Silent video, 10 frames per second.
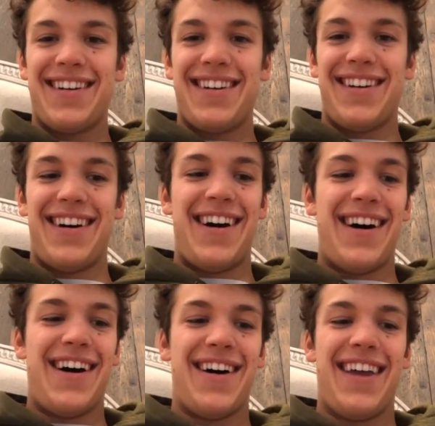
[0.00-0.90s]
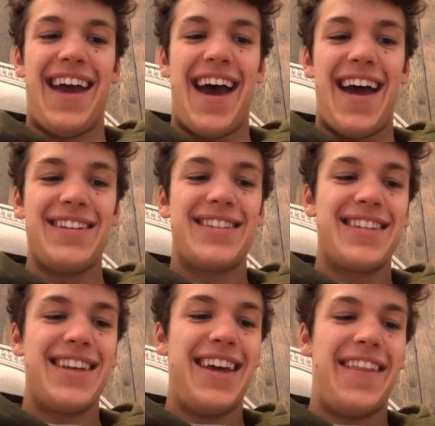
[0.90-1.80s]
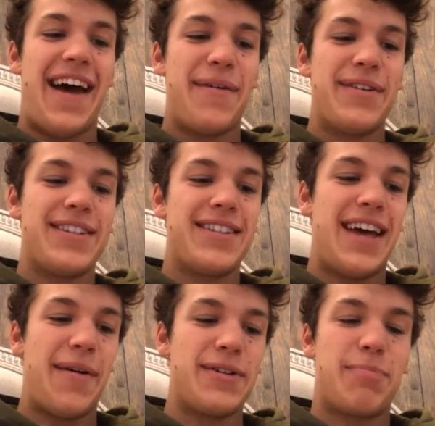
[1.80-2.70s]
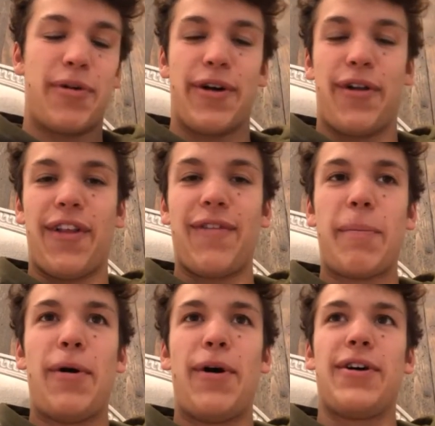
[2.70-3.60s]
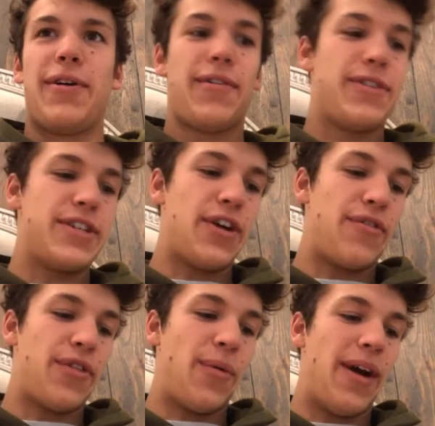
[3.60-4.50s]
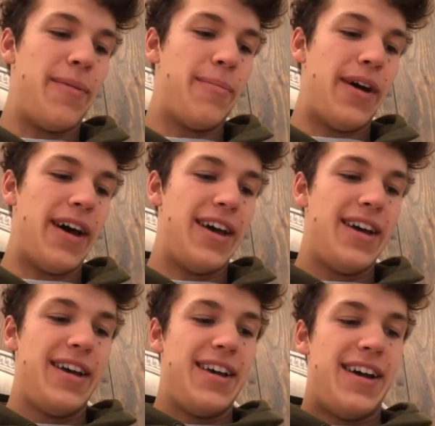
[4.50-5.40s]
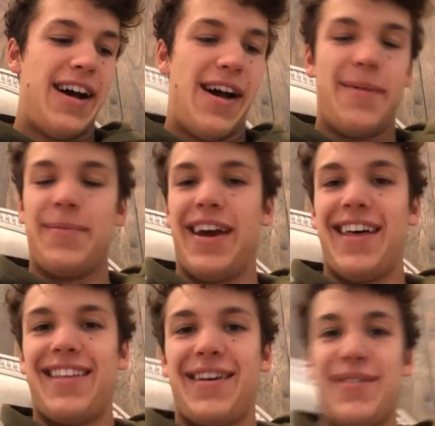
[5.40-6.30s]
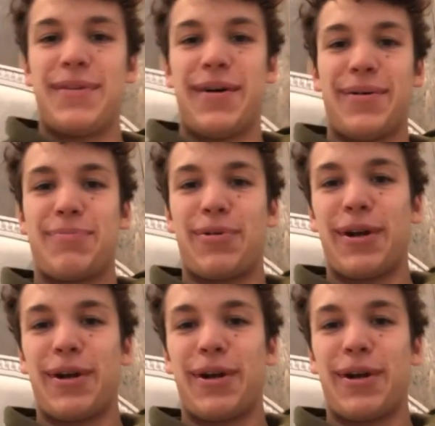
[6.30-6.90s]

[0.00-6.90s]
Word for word: Oh yeah, it's it, that was that was brutal. Liverpool deserved the win, but um, yeah, that was that was pretty